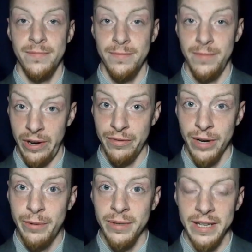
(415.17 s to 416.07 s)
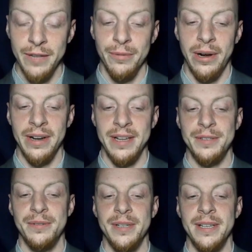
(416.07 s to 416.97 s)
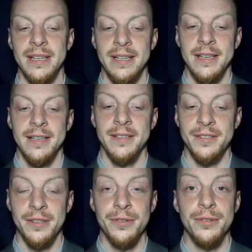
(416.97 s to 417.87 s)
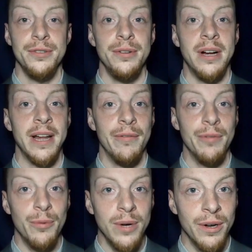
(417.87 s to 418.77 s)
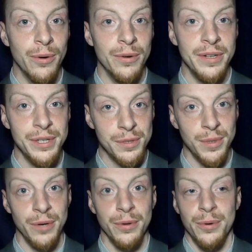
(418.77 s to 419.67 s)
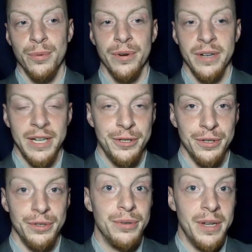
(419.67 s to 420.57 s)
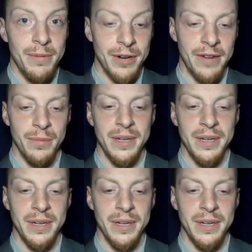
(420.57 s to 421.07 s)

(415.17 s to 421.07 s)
Very frequently throughout history, the citizens do not have the will or the discipline or the coordination to keep their government